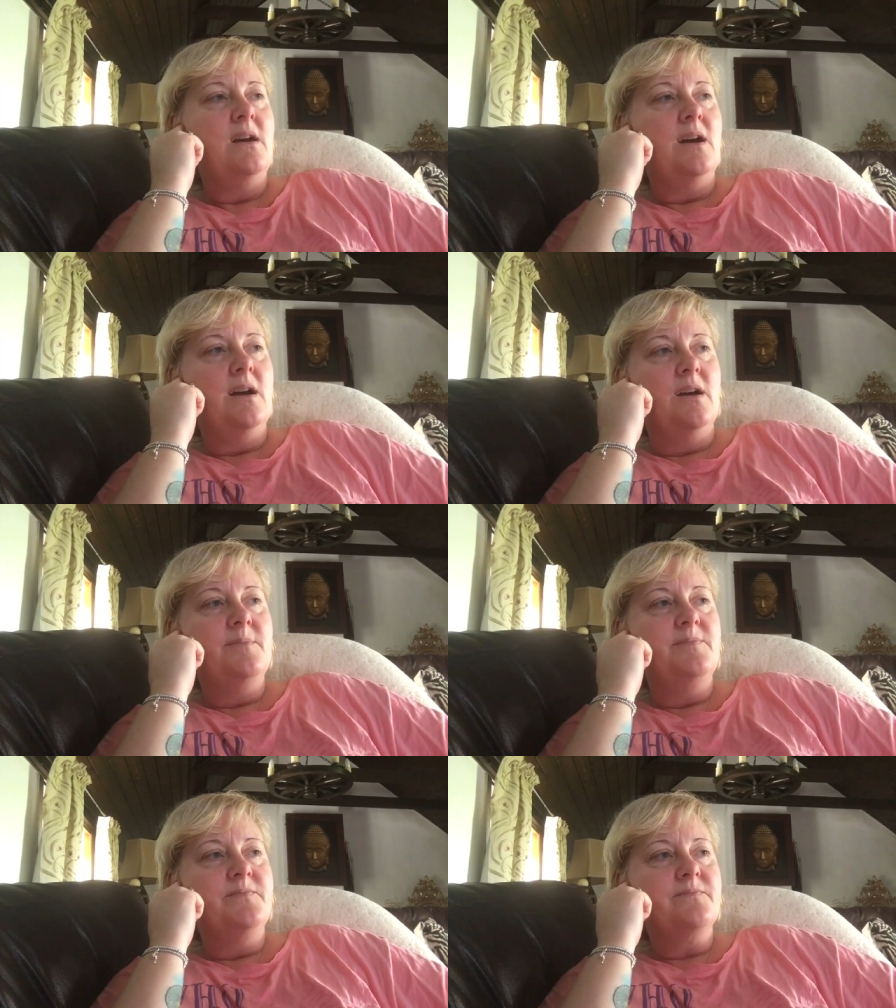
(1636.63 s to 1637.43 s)

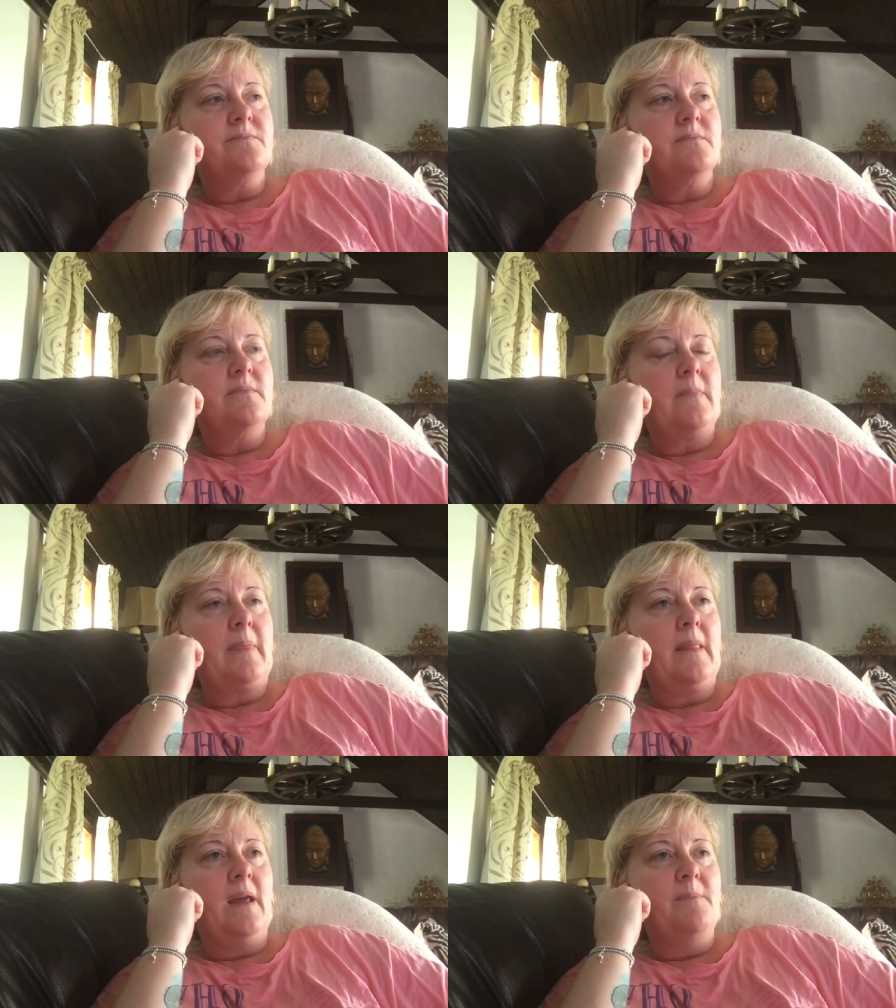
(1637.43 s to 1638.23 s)
And
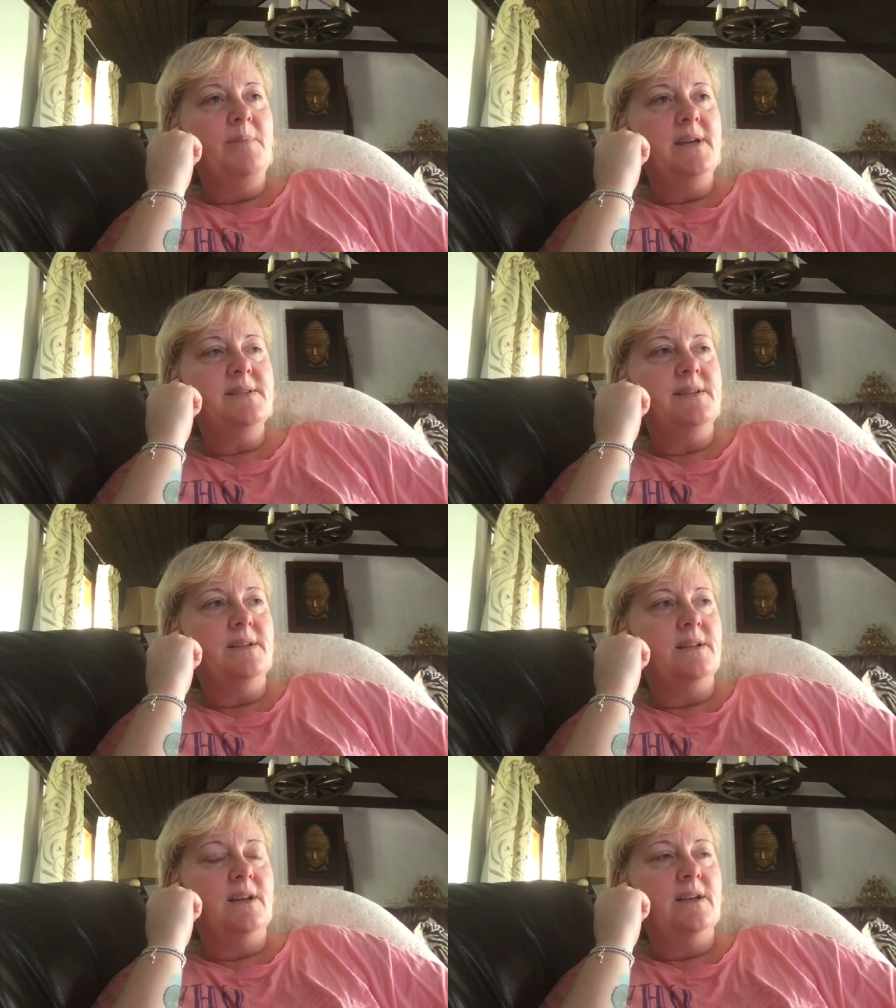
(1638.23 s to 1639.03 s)

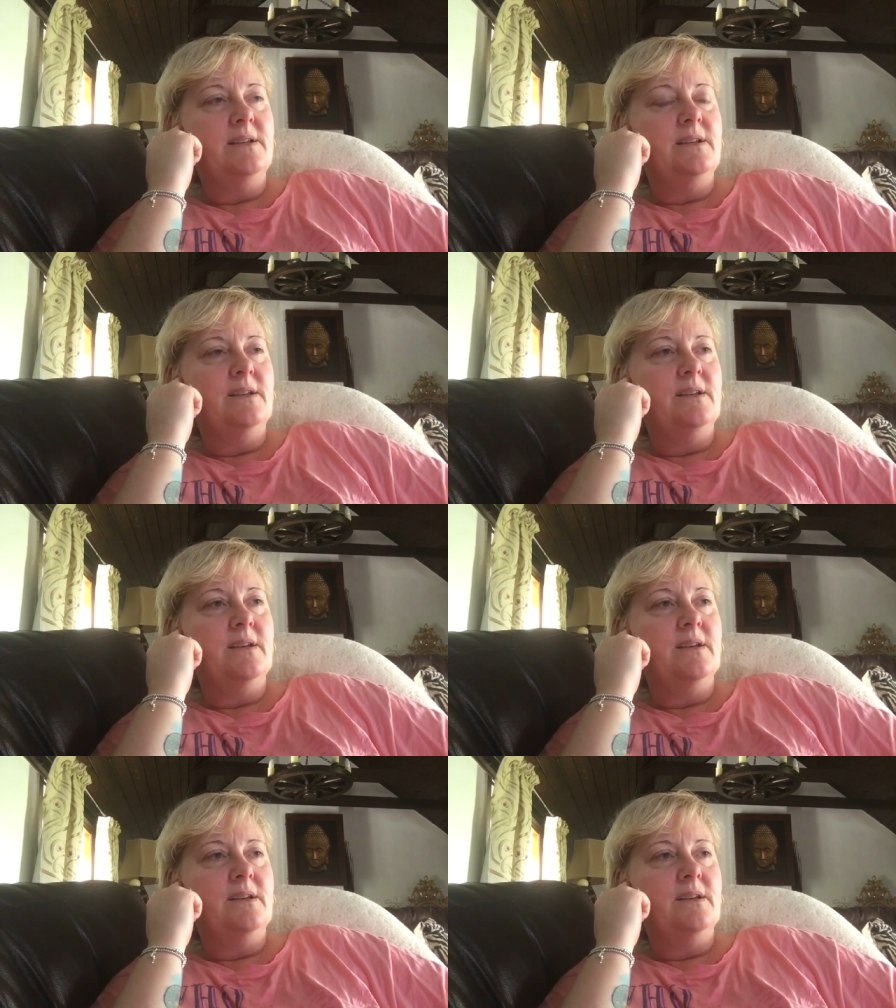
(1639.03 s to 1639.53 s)
basically,